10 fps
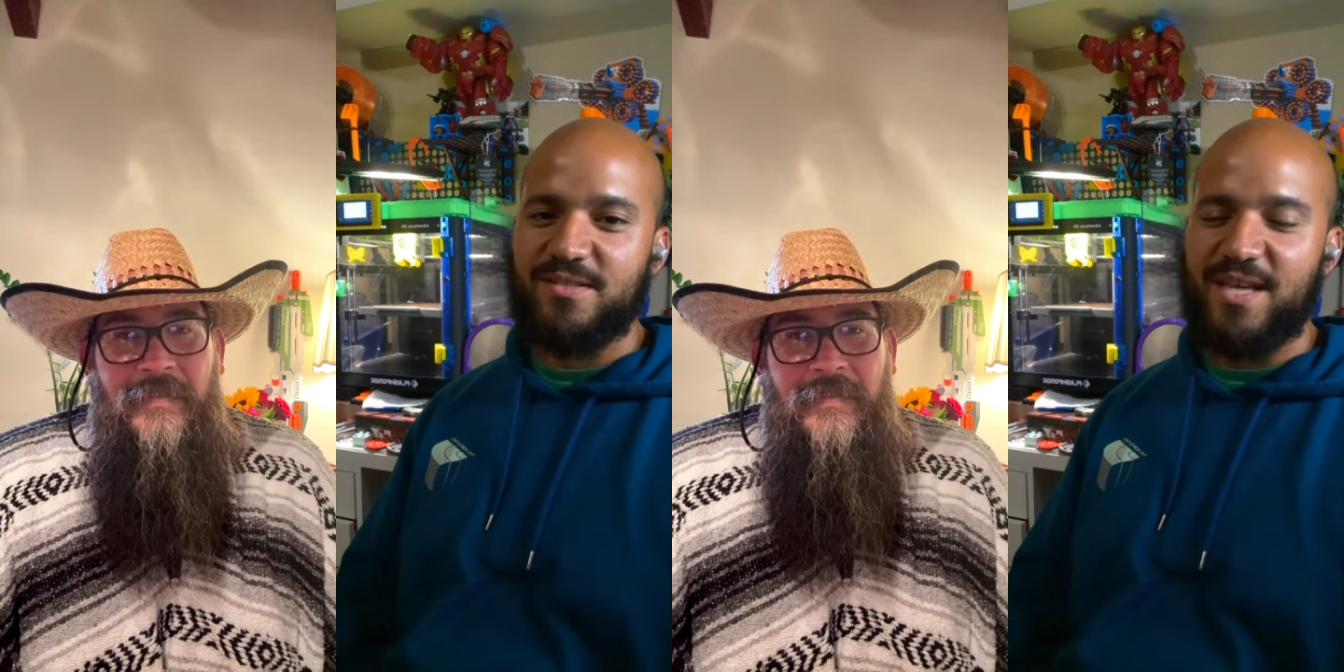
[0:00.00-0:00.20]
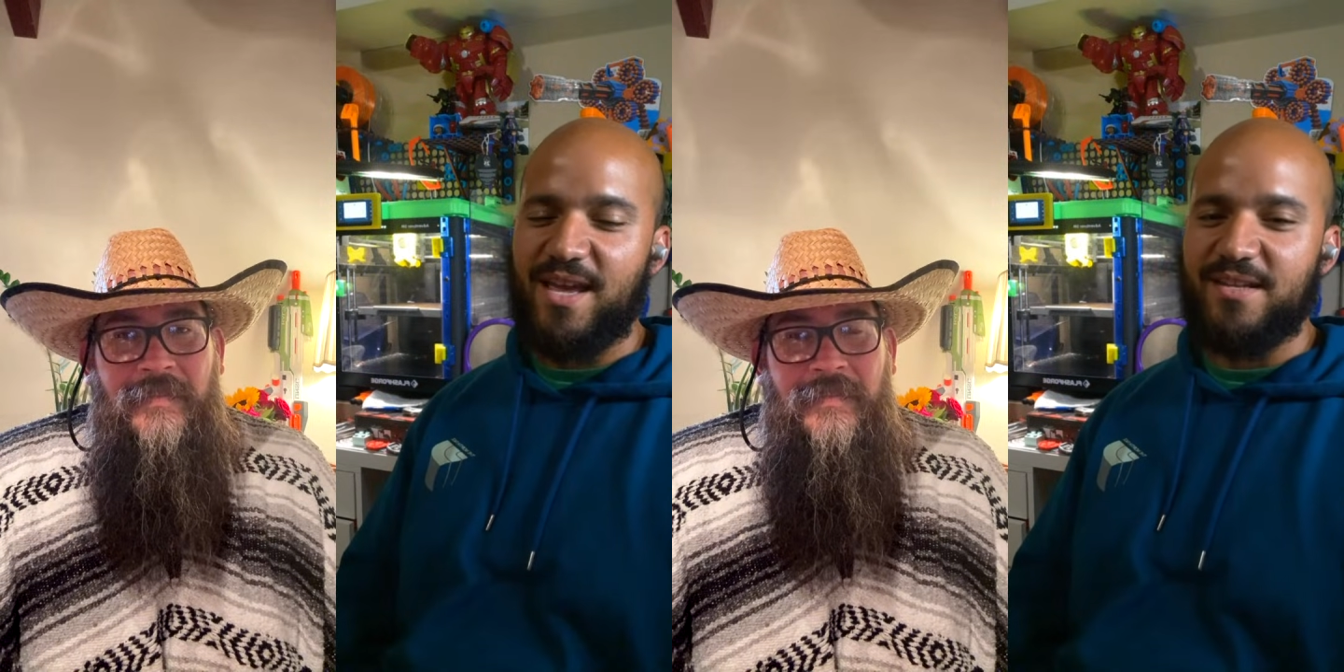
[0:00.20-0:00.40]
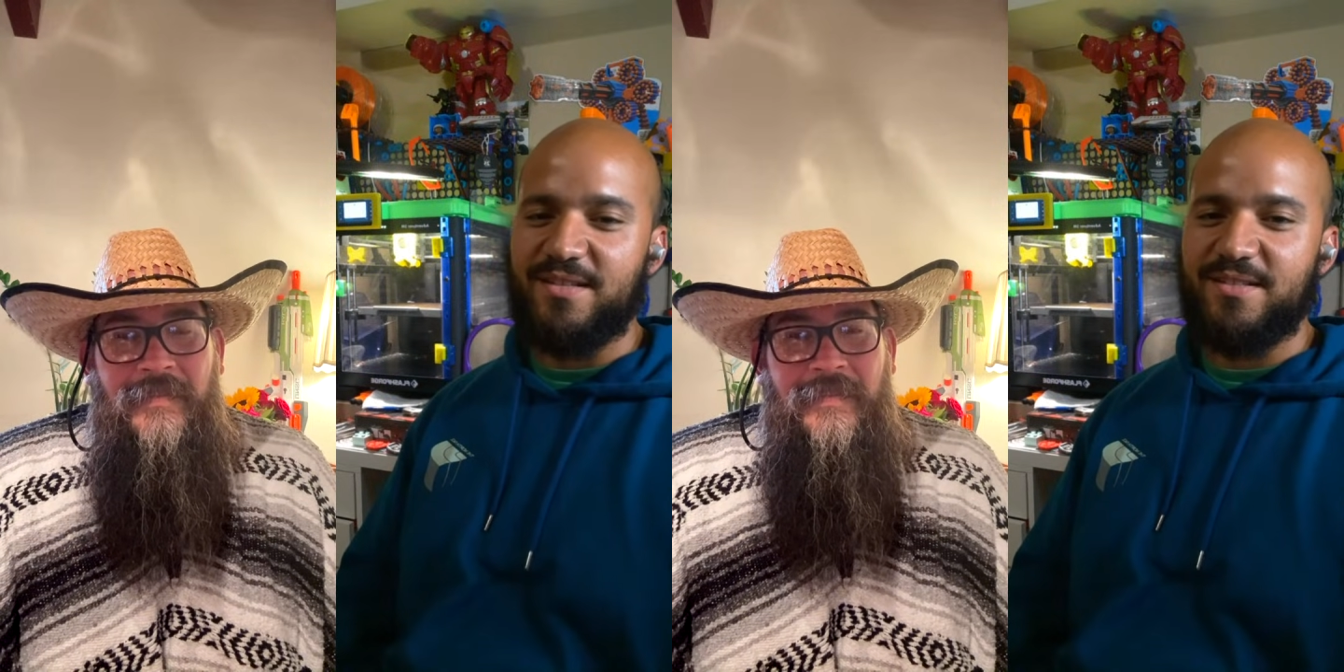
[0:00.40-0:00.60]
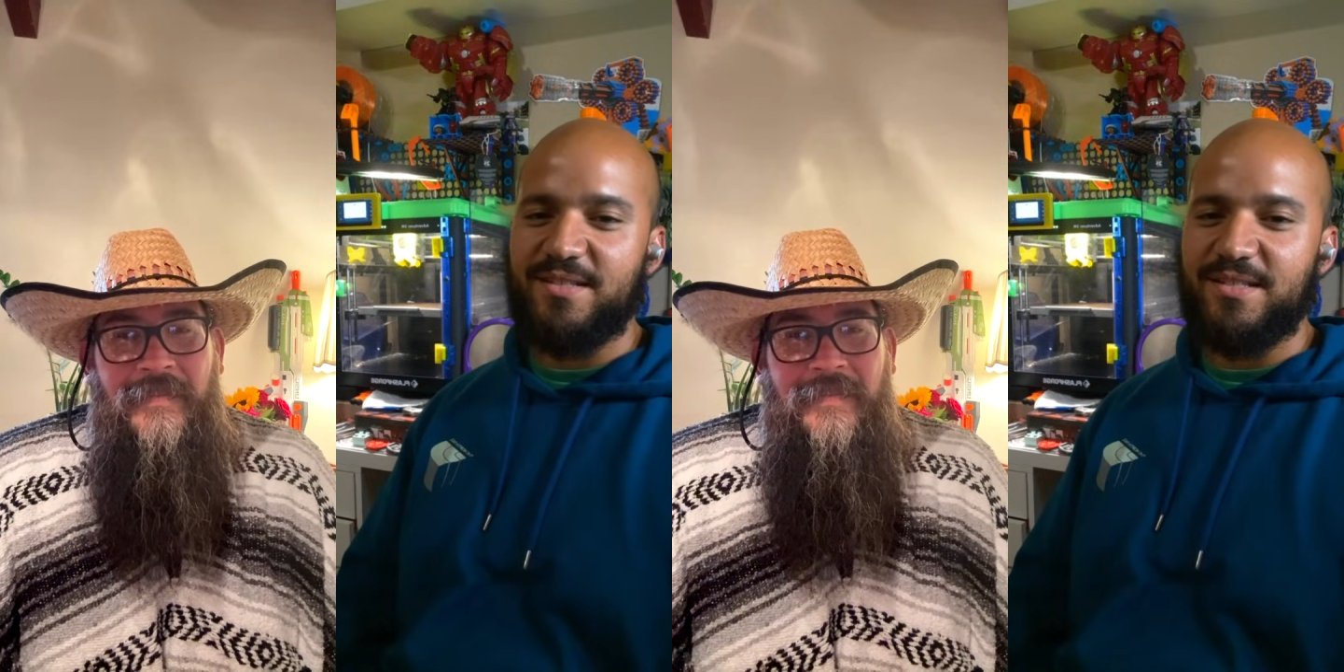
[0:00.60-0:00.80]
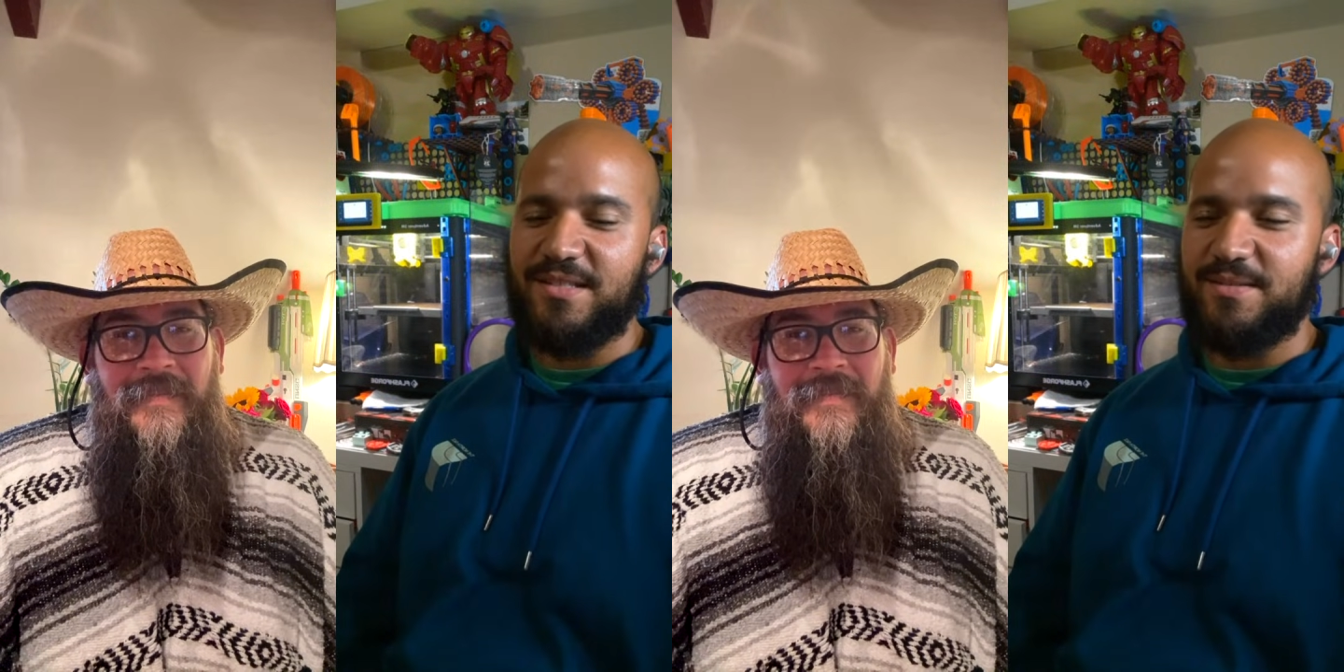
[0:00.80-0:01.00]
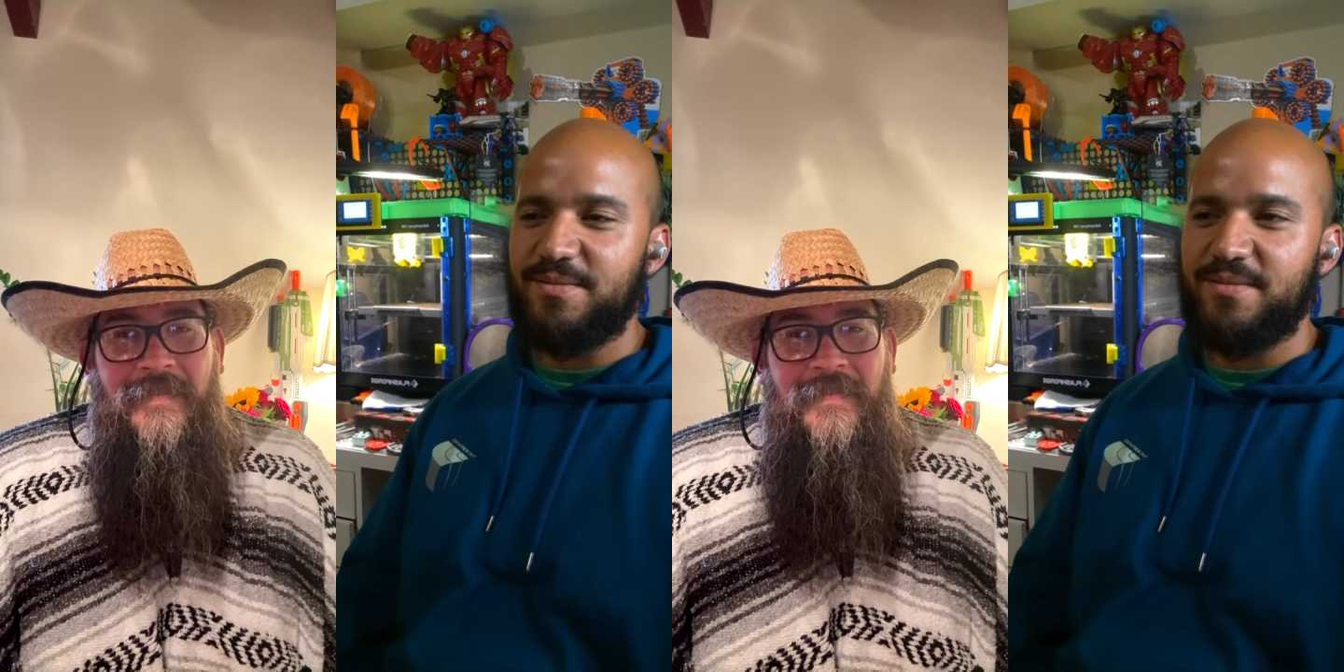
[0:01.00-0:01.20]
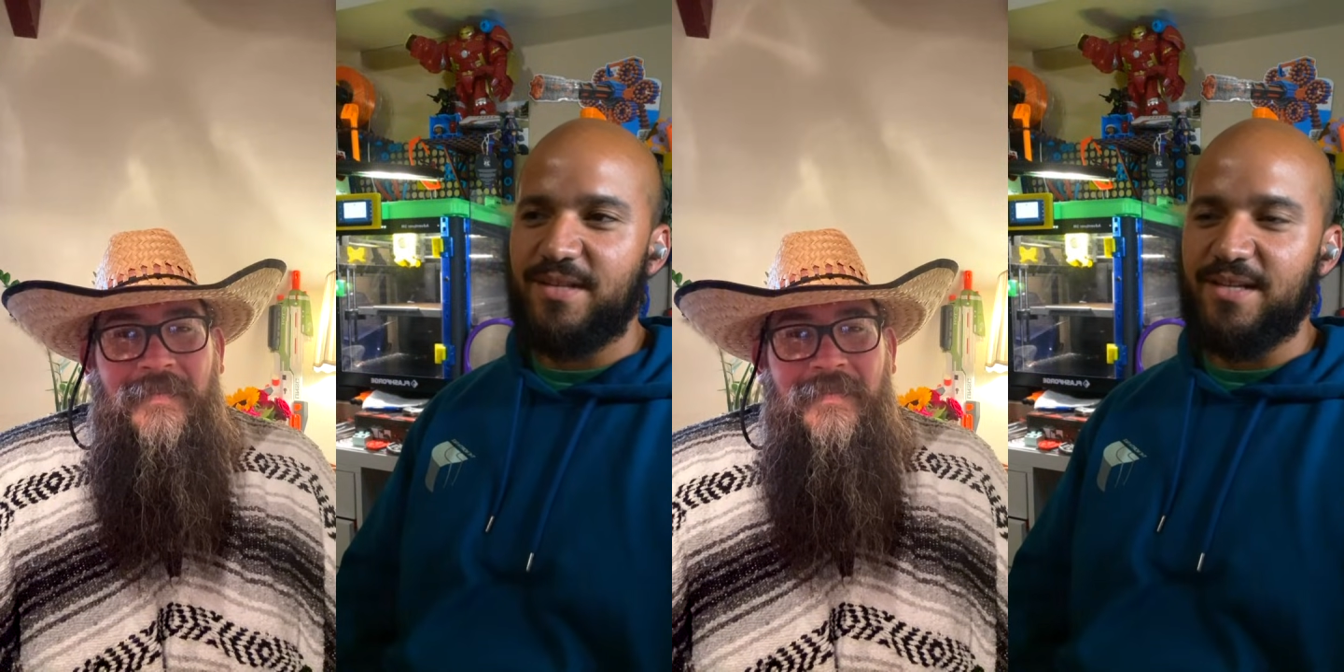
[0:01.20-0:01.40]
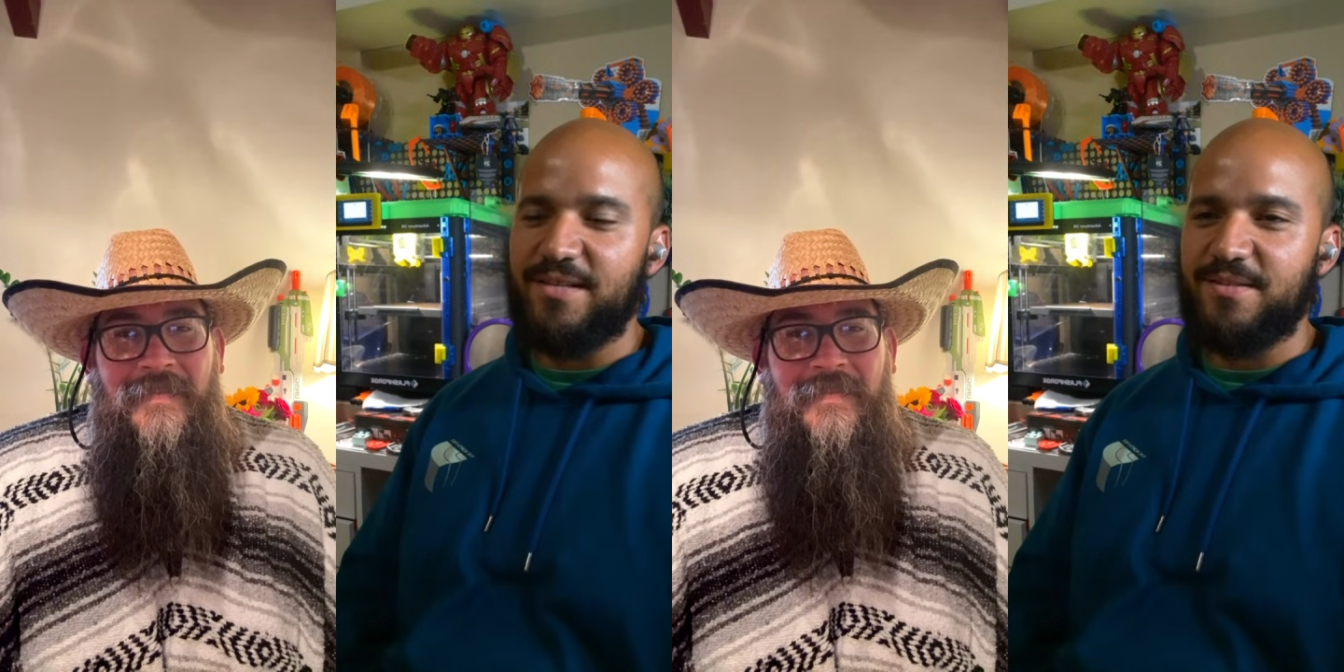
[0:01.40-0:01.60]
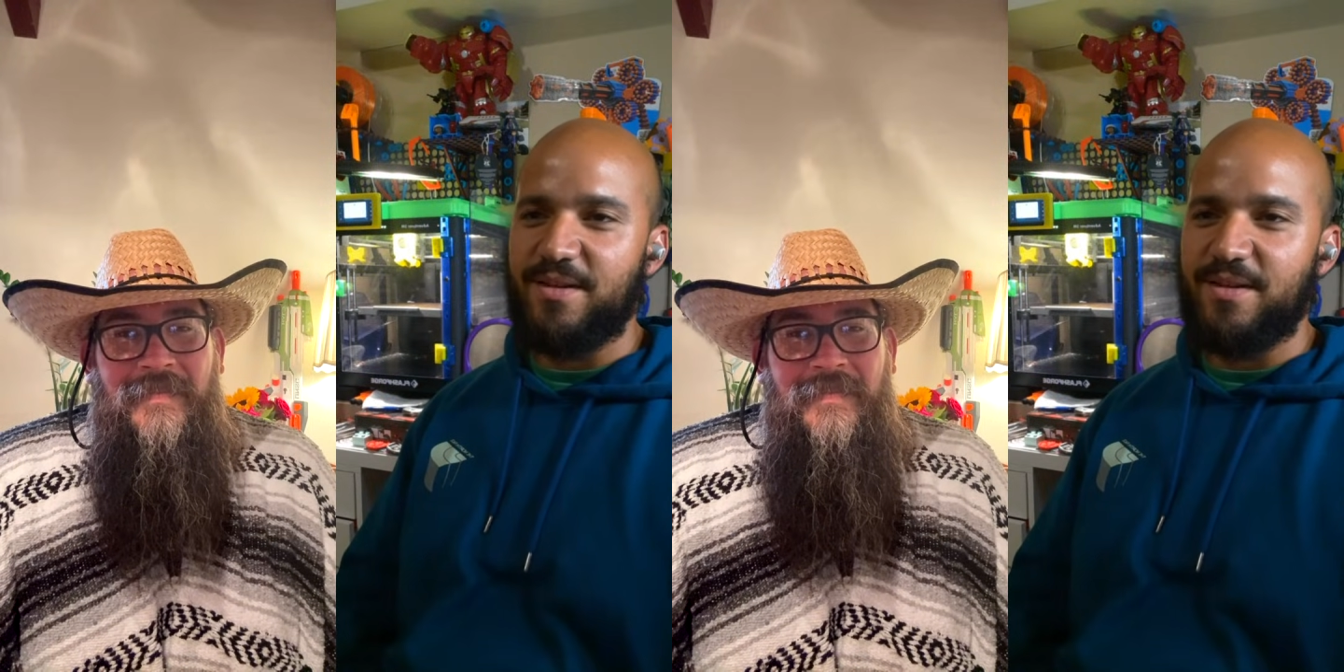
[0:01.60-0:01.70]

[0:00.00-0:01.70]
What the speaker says: They had like